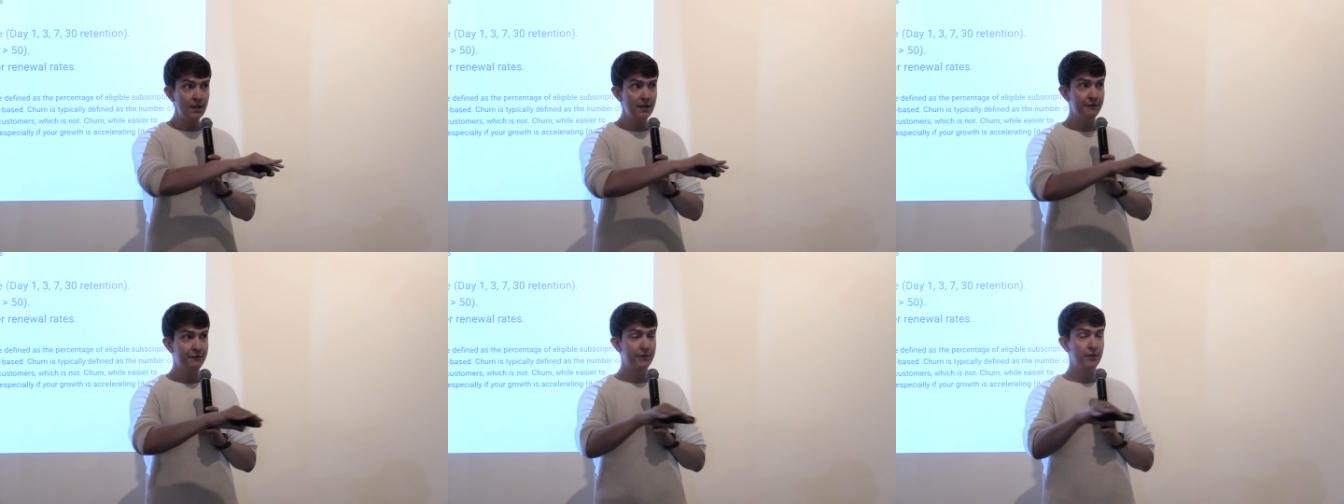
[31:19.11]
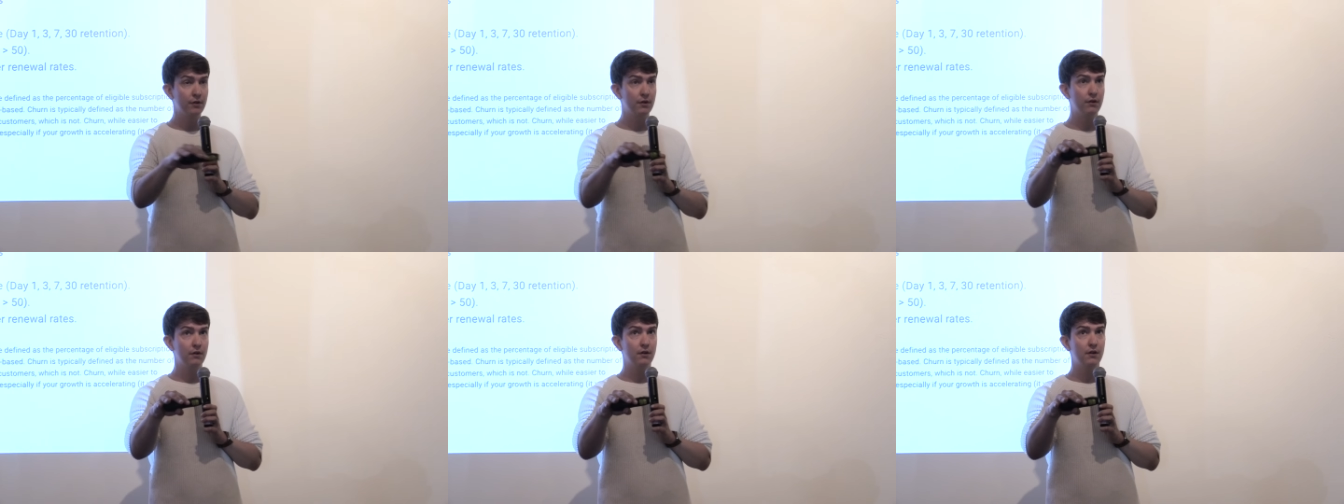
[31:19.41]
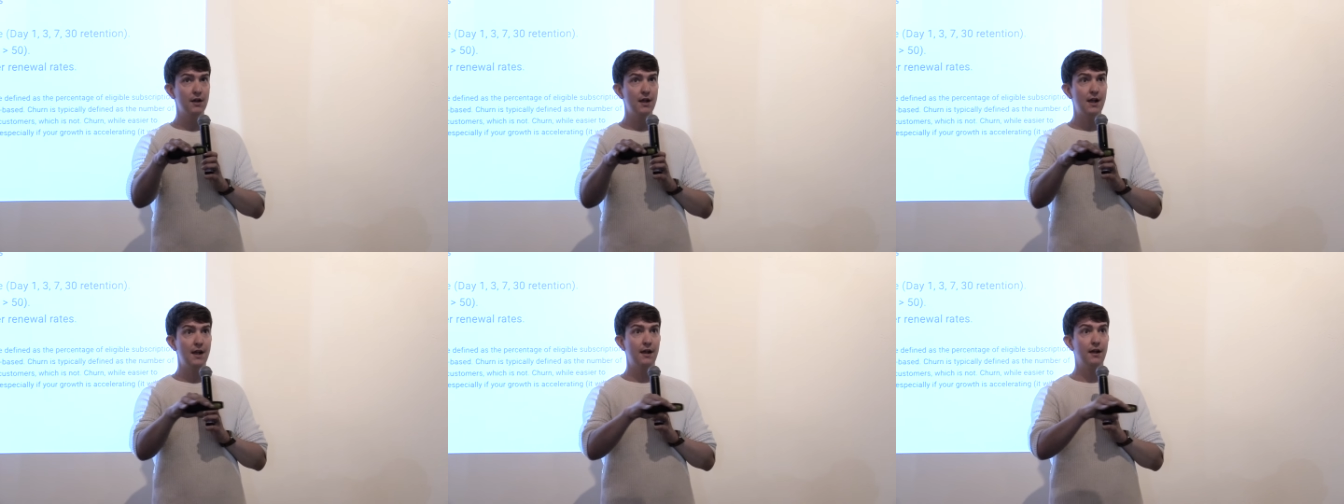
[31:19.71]
if
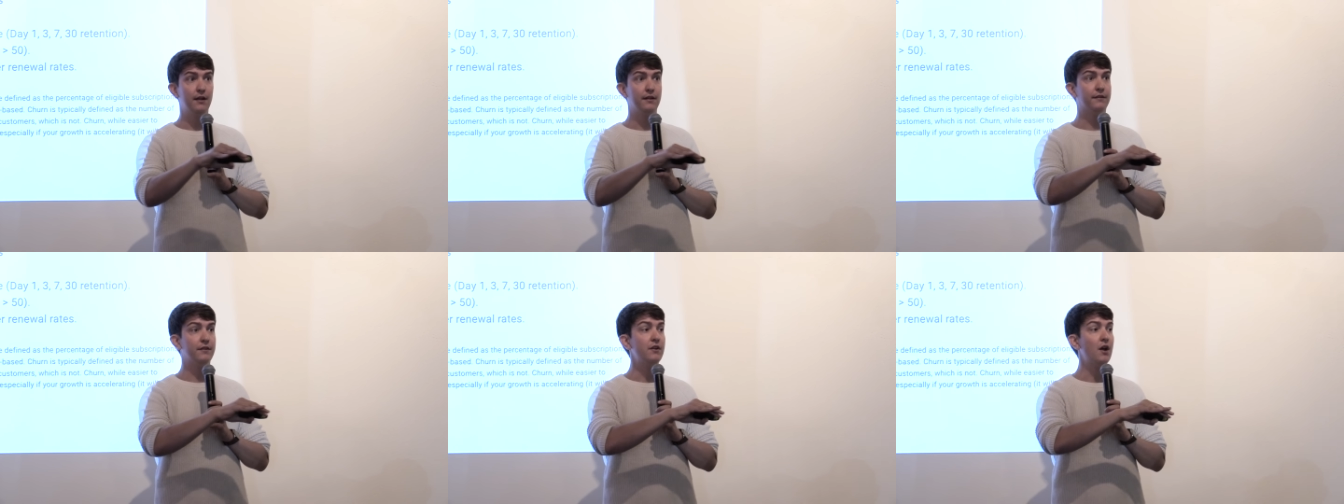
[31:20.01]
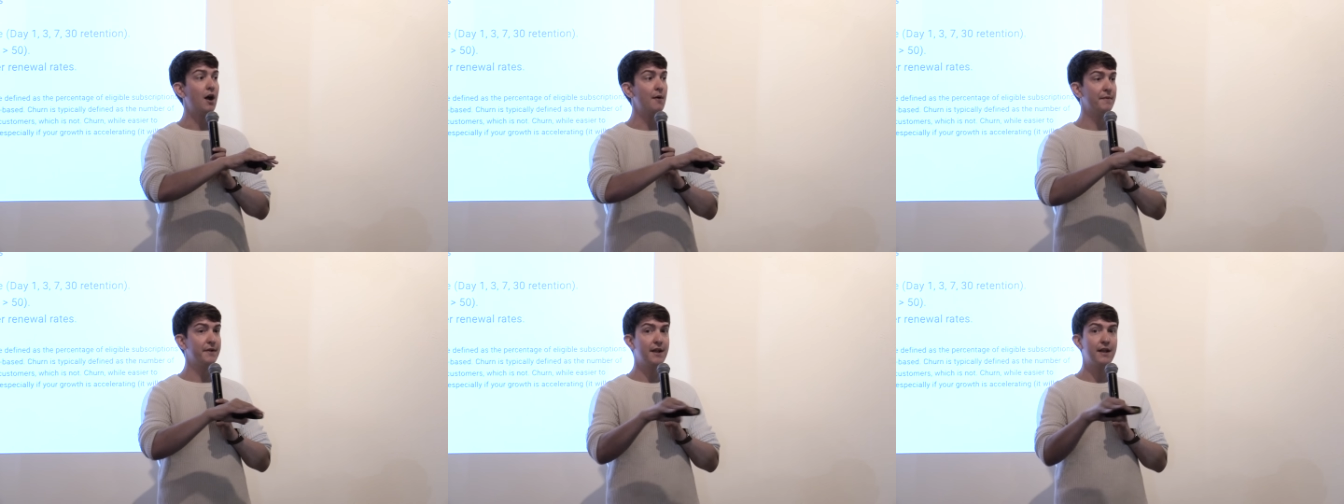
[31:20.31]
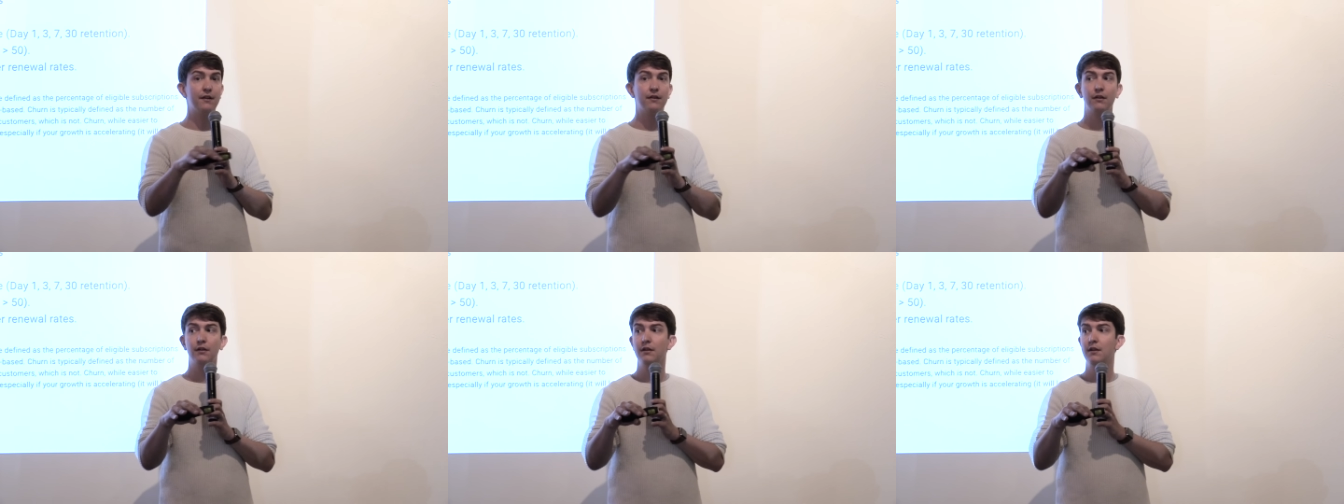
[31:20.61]
your
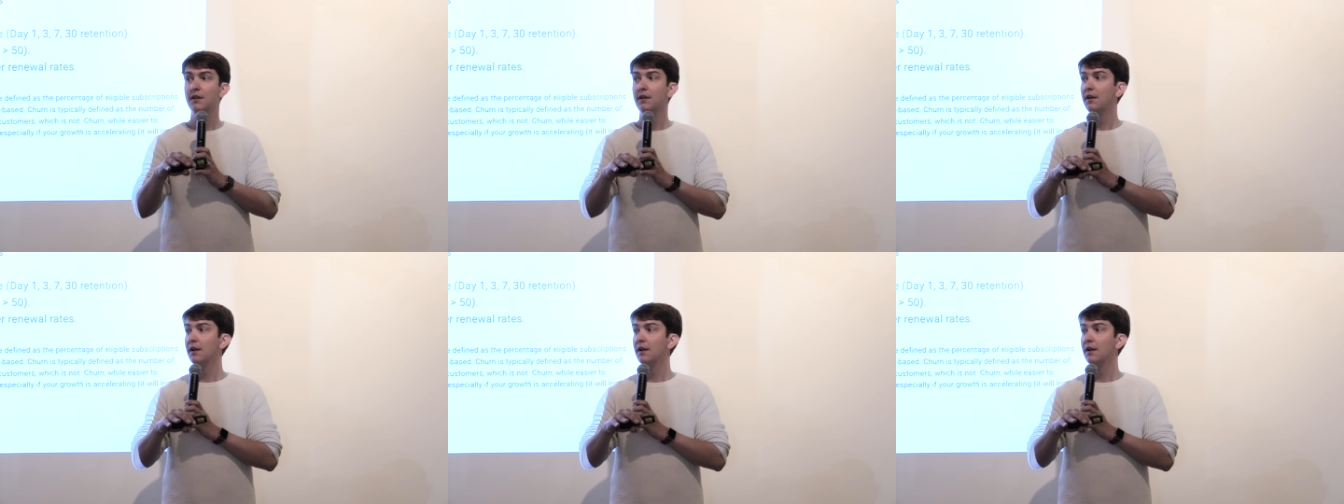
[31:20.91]
denominator